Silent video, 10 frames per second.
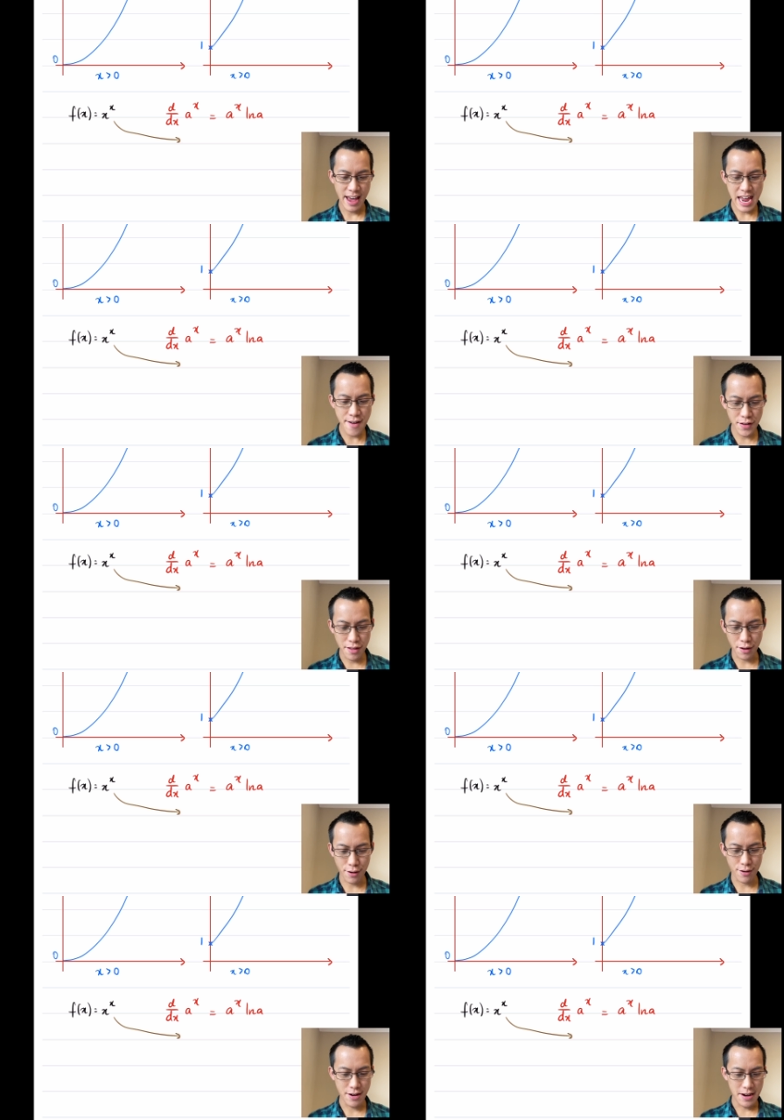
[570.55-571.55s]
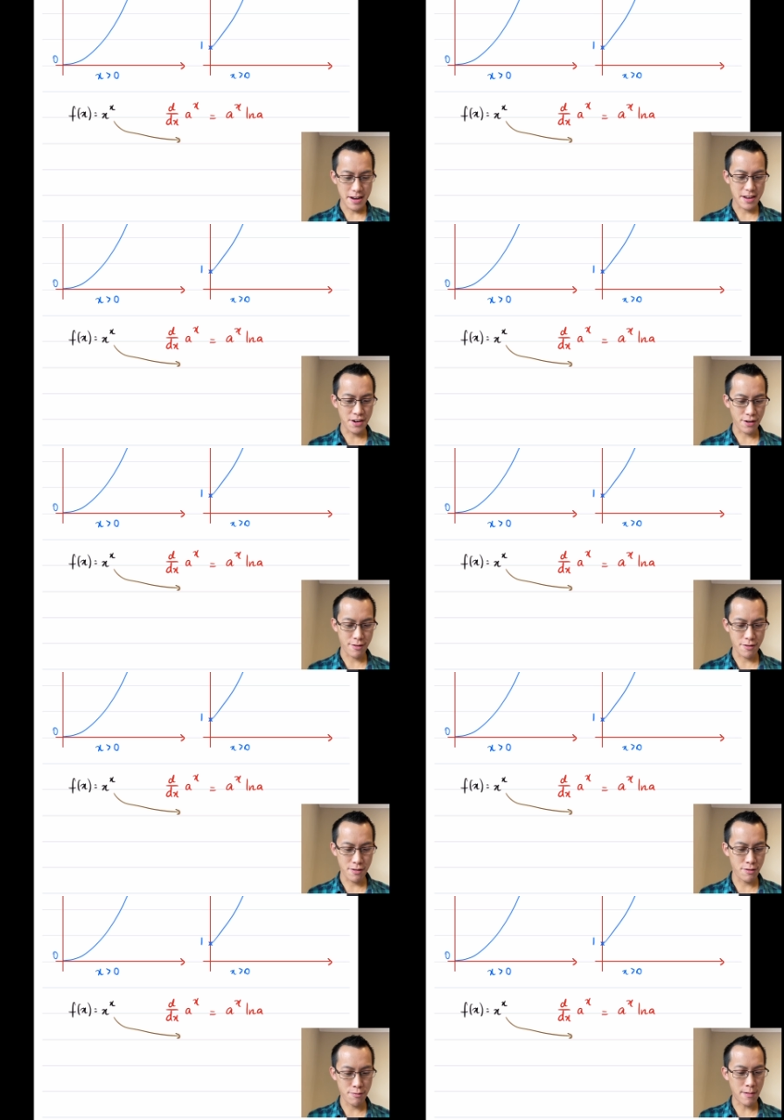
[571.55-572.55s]
Even though, you know,
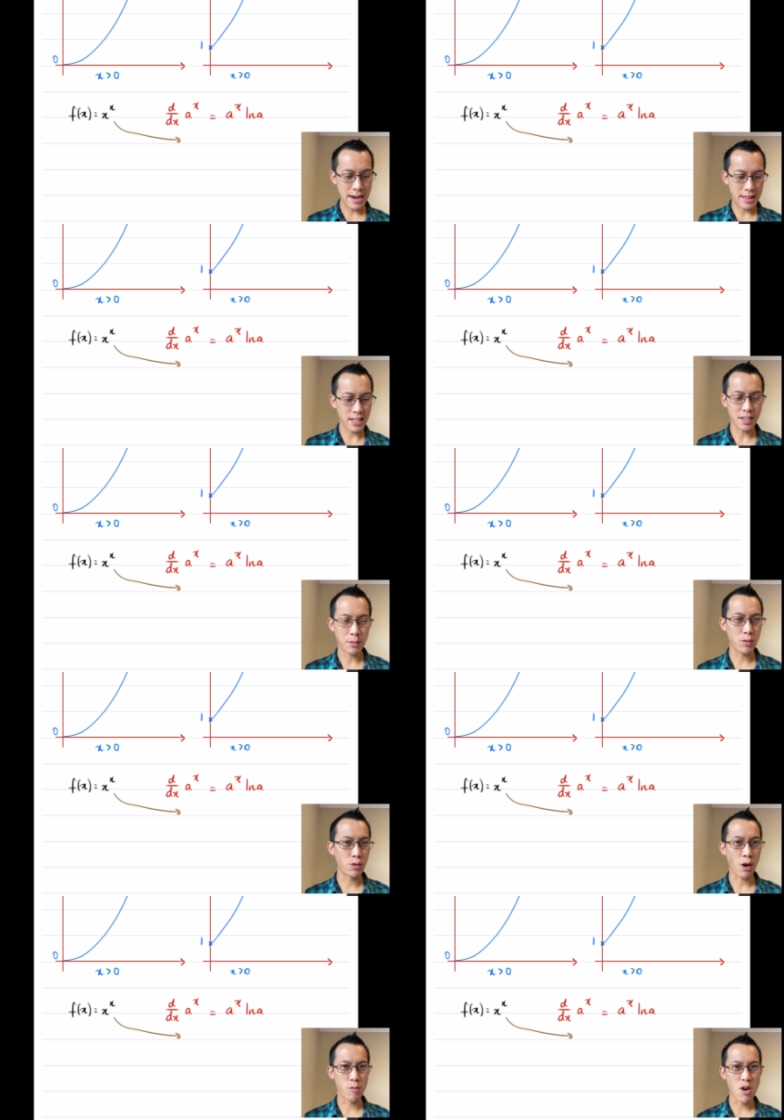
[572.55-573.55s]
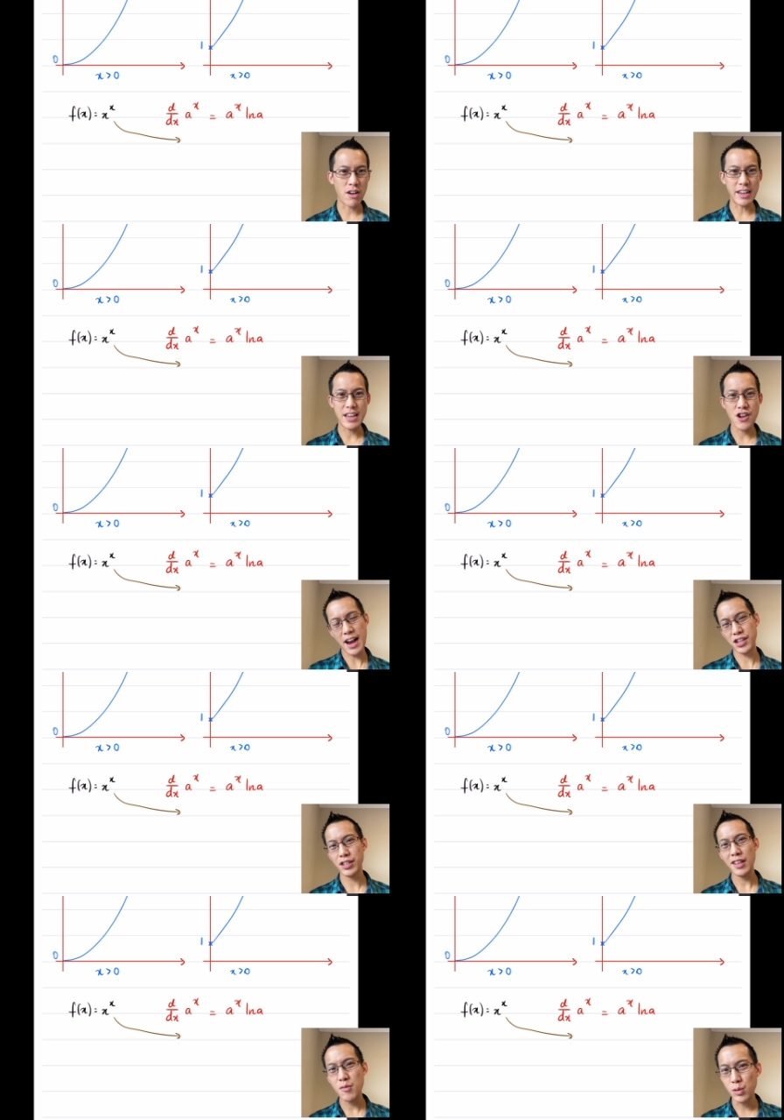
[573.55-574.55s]
you might think something will go wrong, you
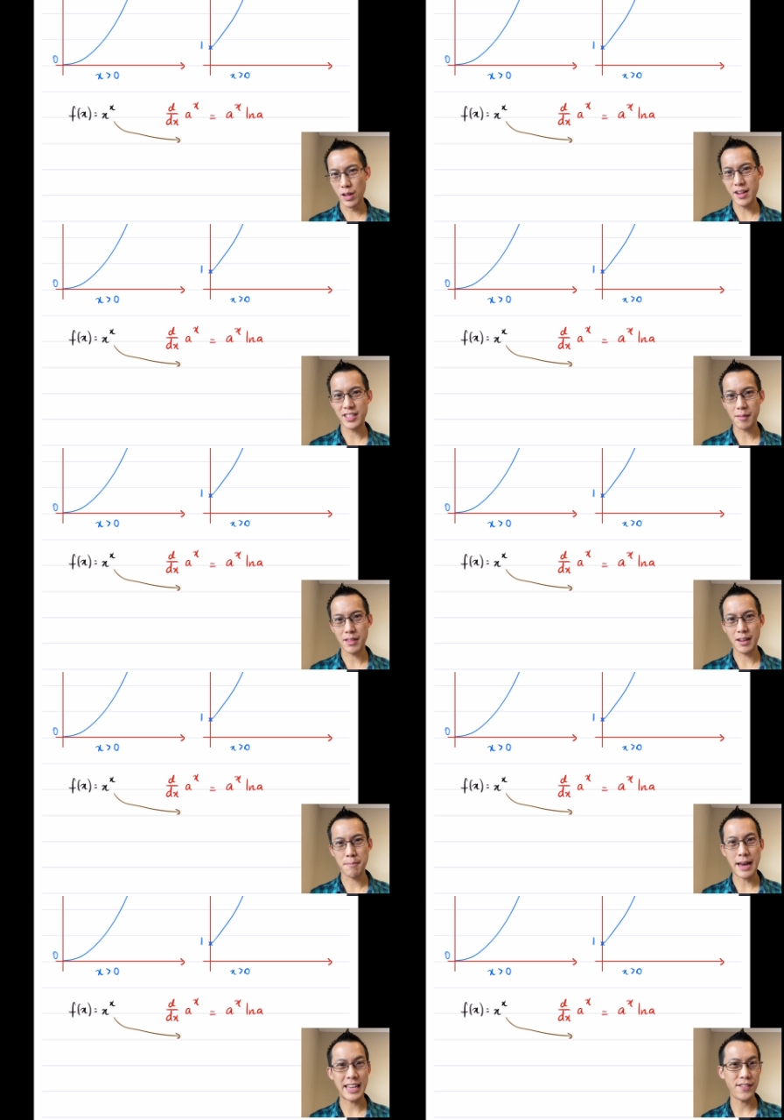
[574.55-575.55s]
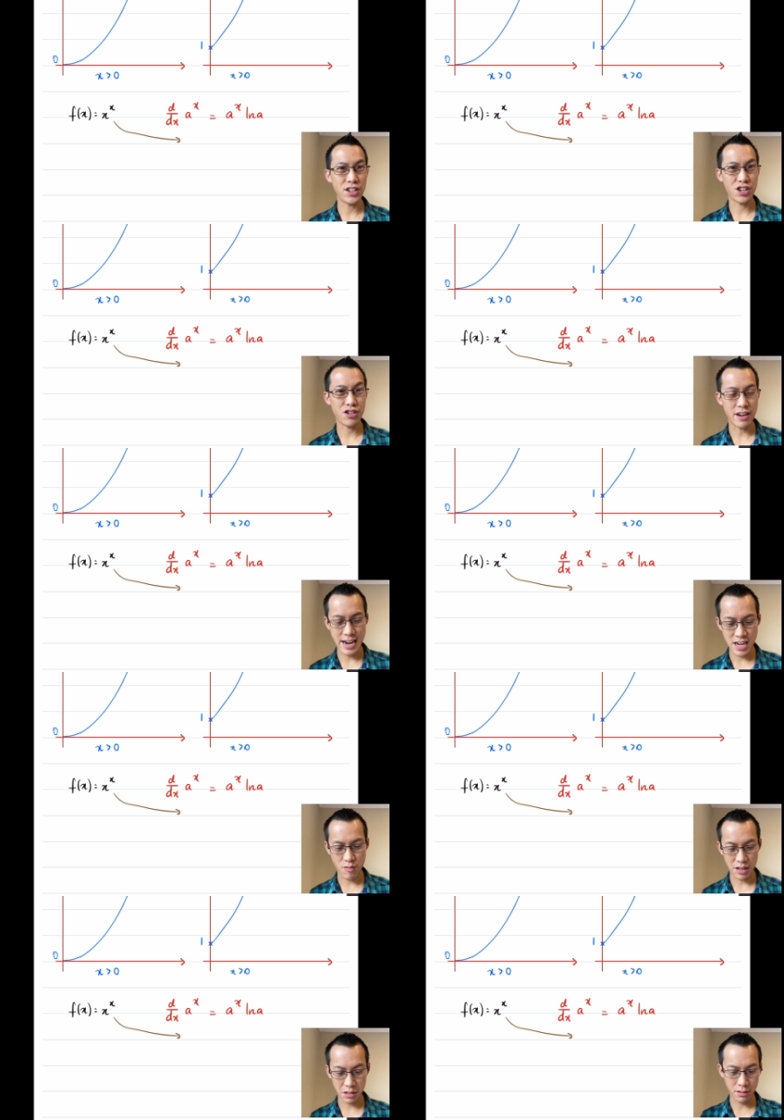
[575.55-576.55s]
actually will learn something by giving a shot
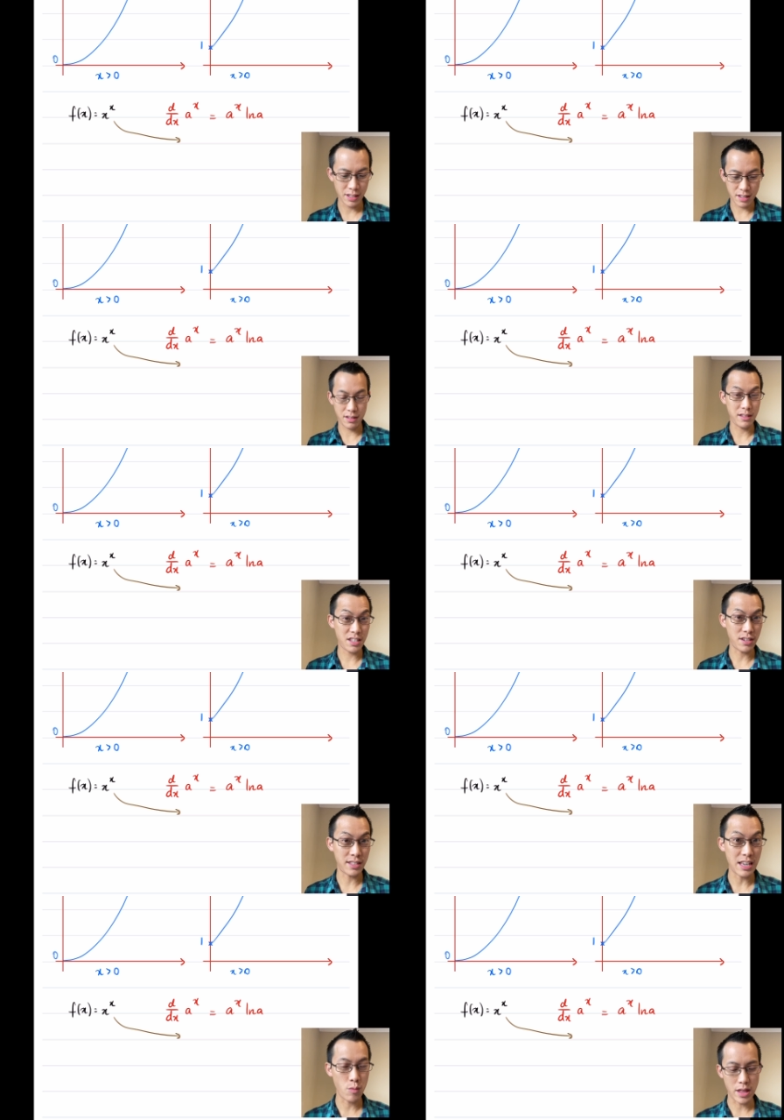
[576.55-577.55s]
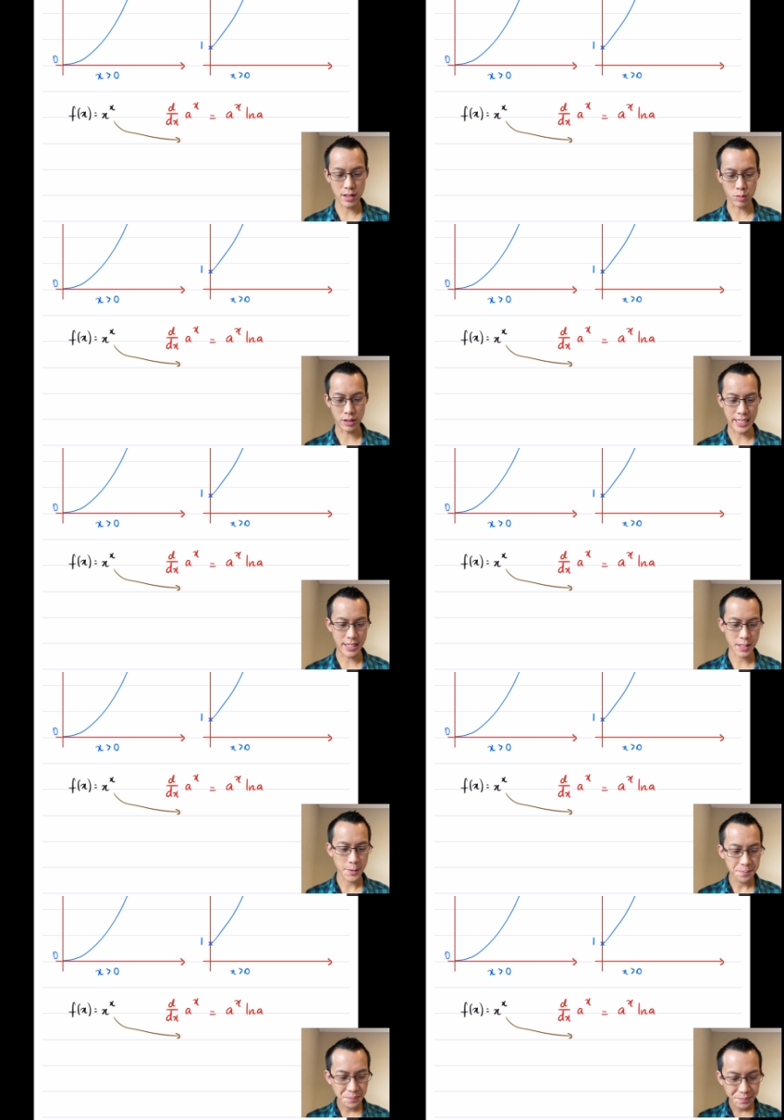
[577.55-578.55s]
anyway. So let's, let's just see where this will lead us.